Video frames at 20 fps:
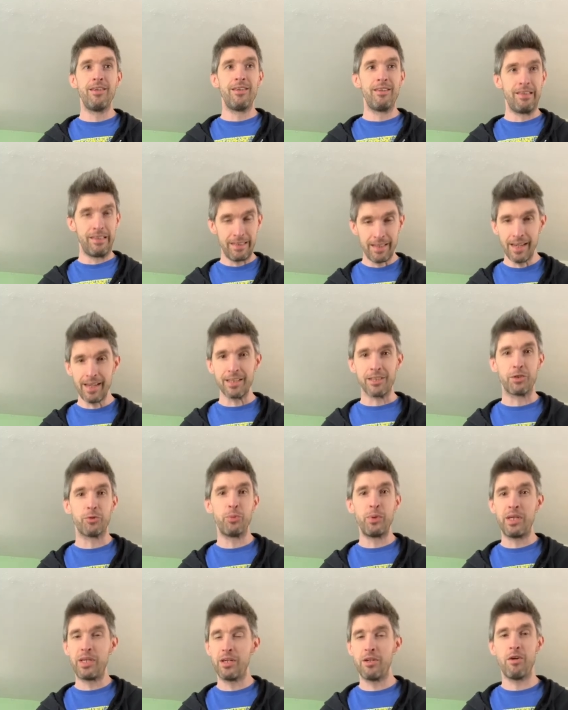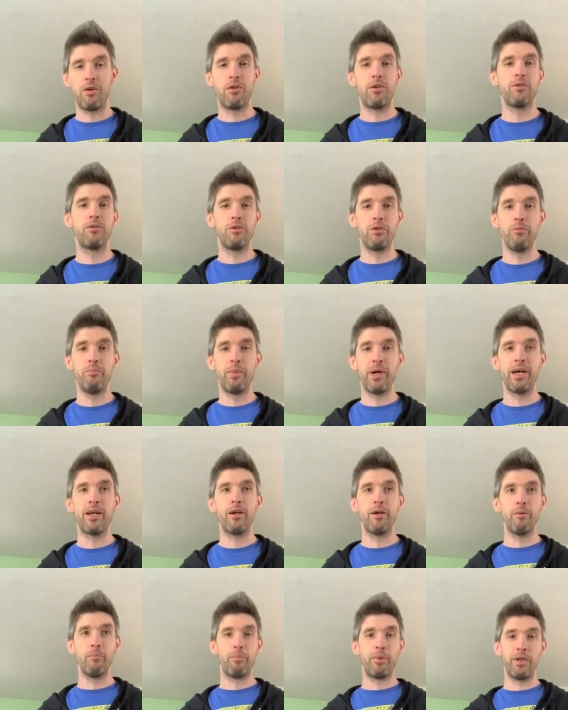Yes, we can all do
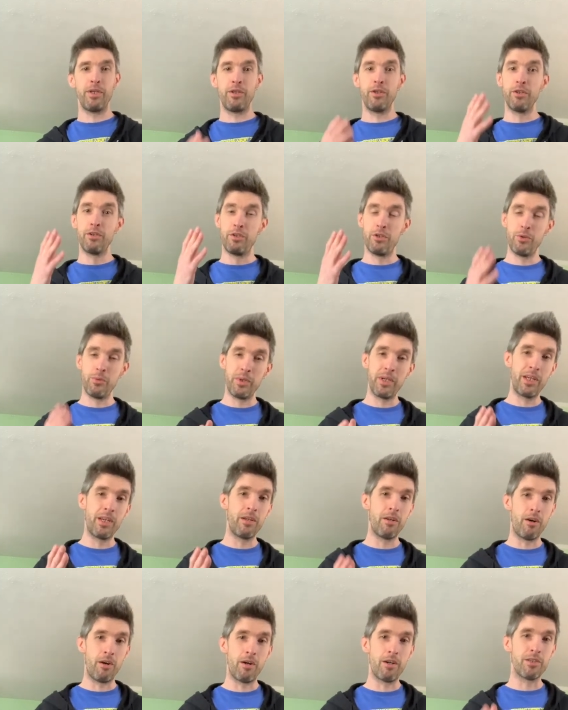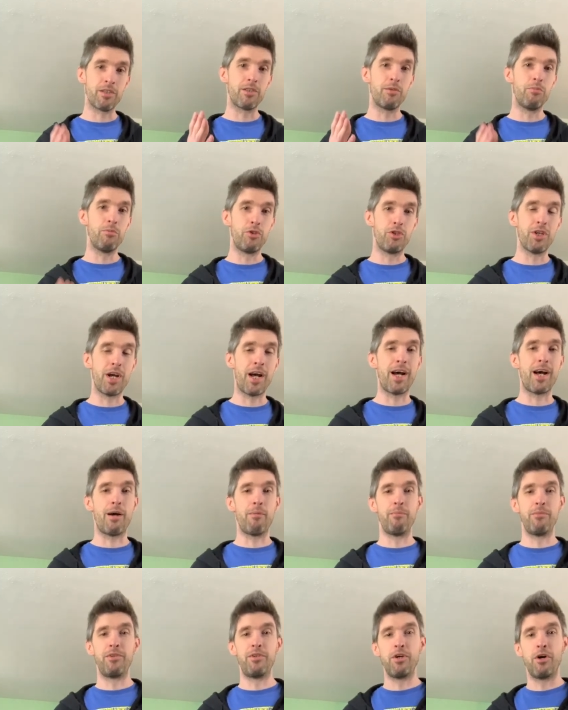better, but you're doing an awesome
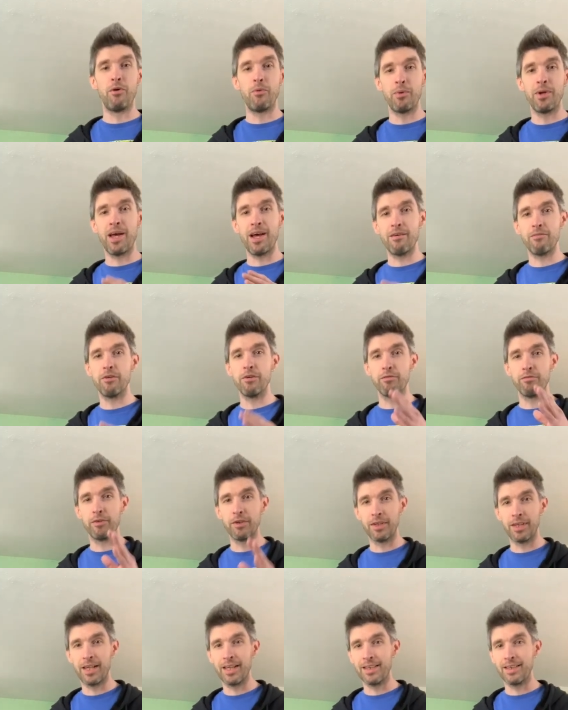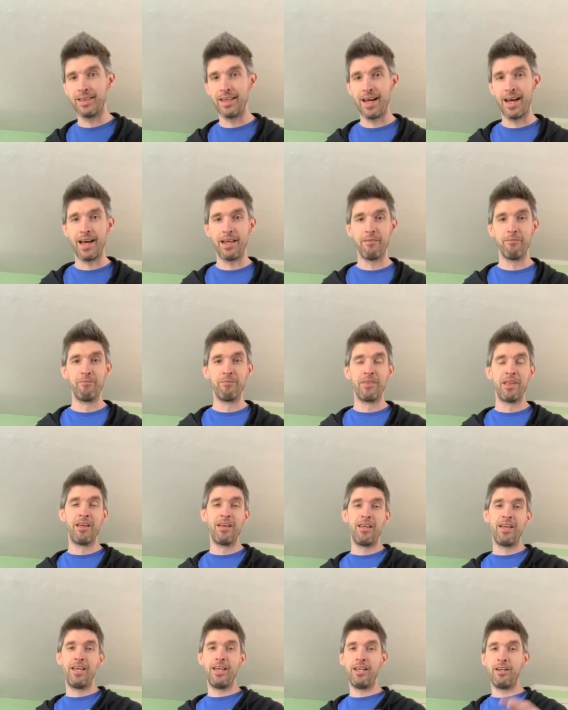job. Don't ever forget that.
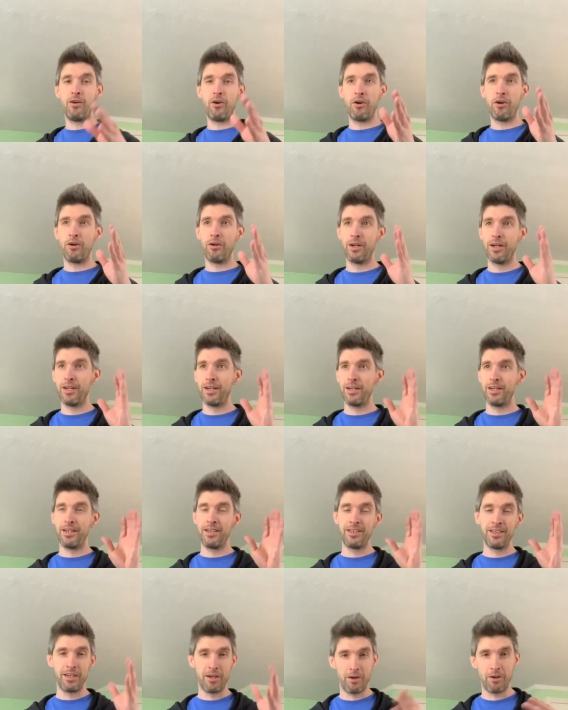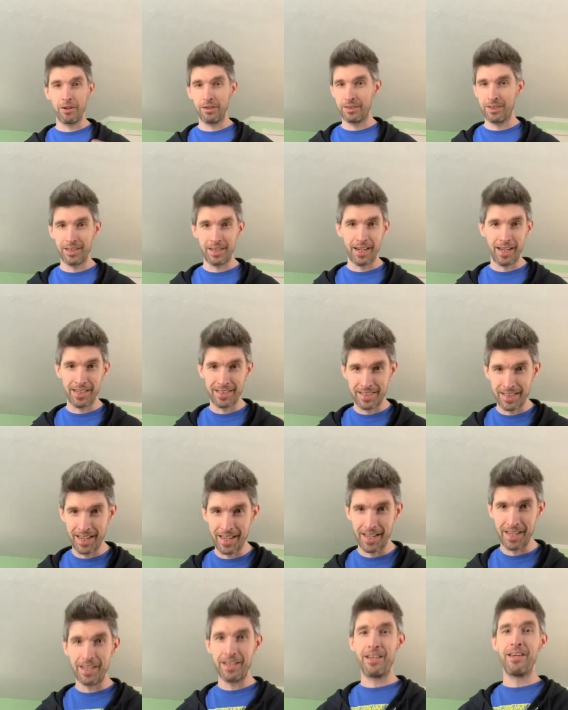In our in the art that I
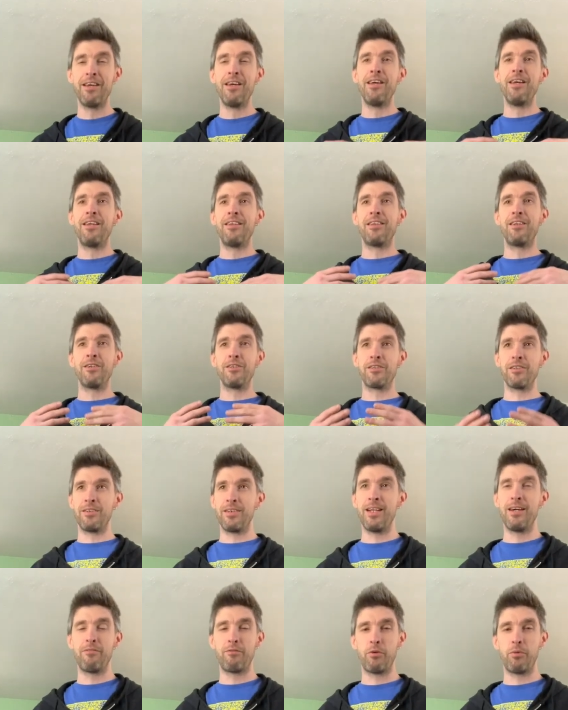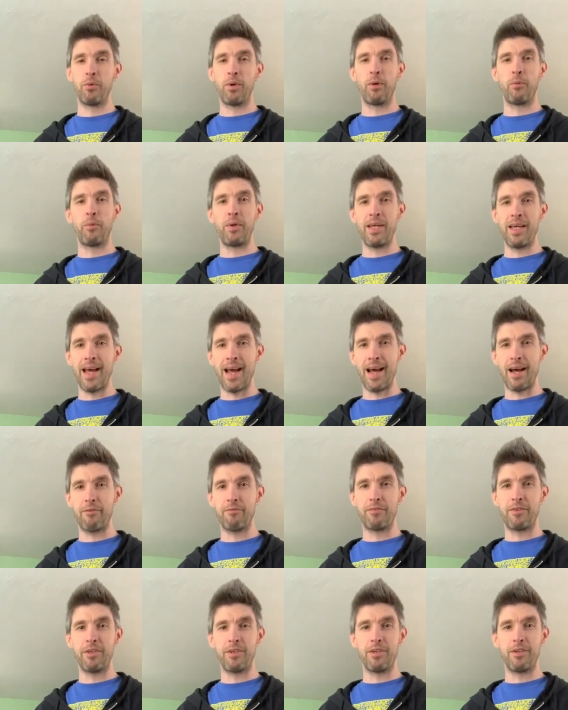take, there's a level where we
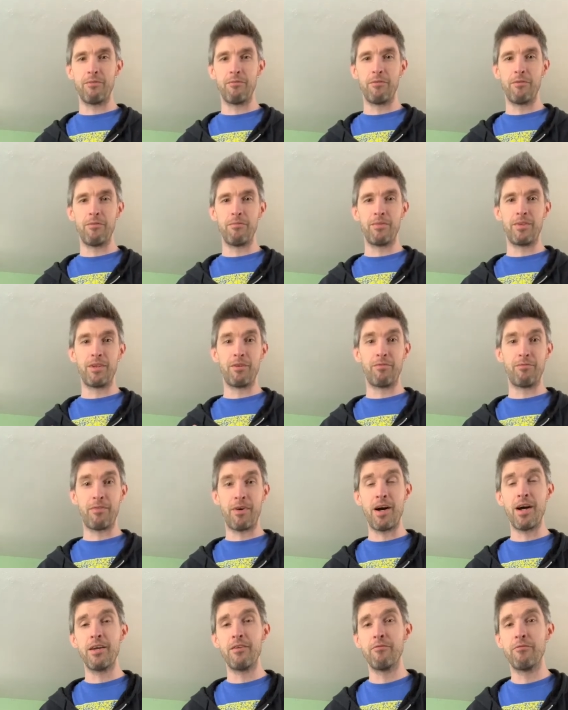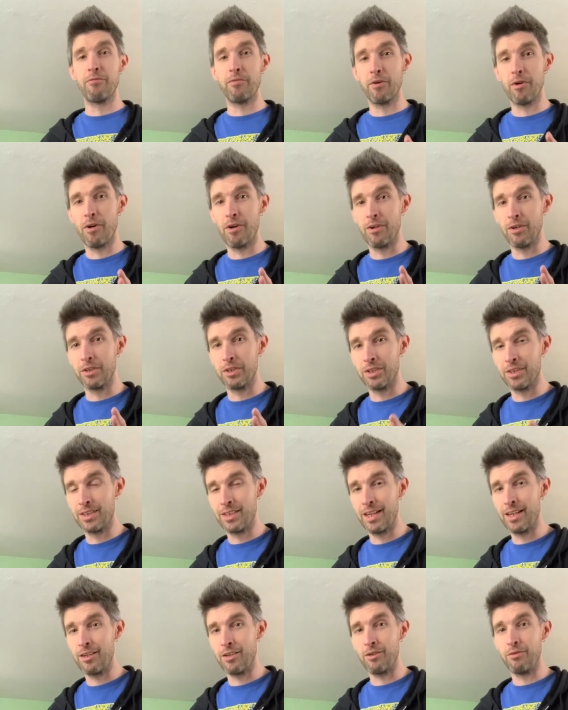have to define for
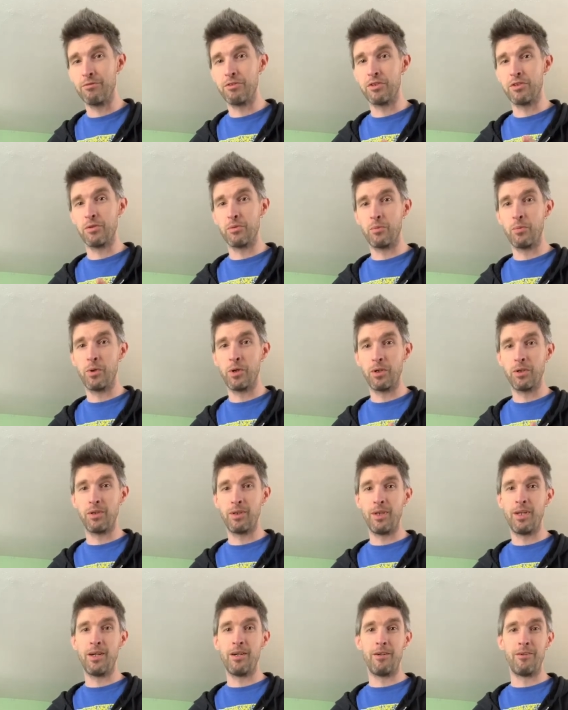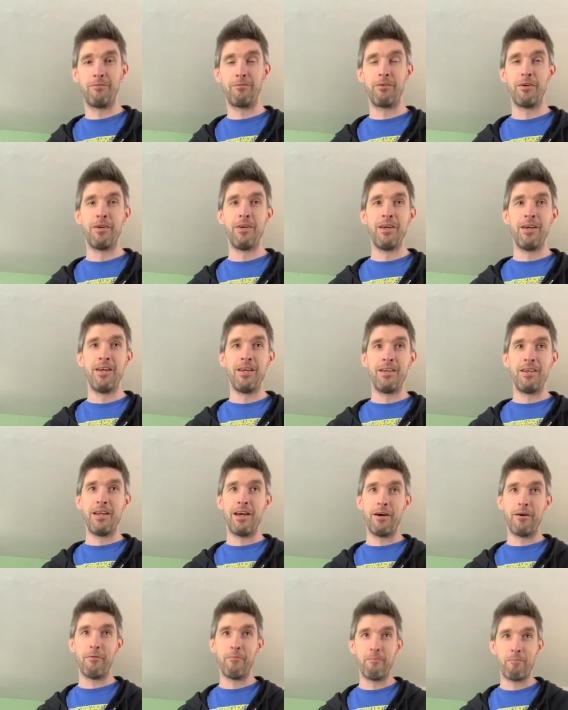ourselves the word love.
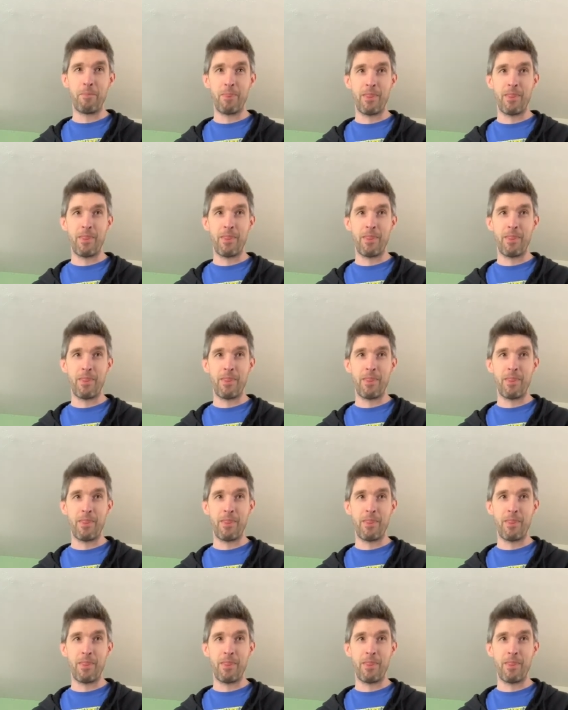Now,